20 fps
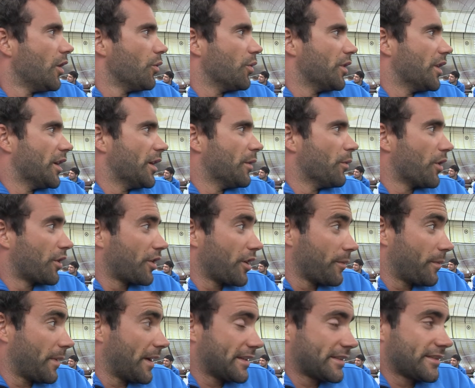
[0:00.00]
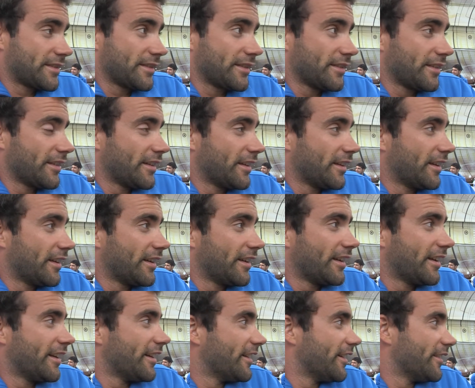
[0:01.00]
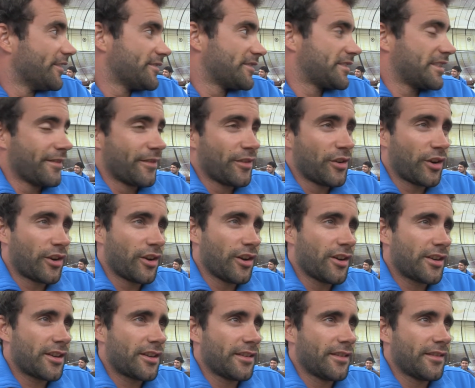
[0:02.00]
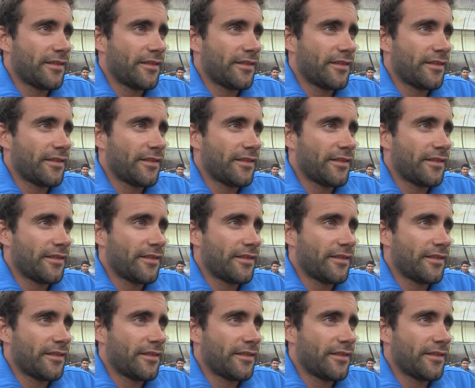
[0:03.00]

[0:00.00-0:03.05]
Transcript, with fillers: we woke up at uh, seven o'clock,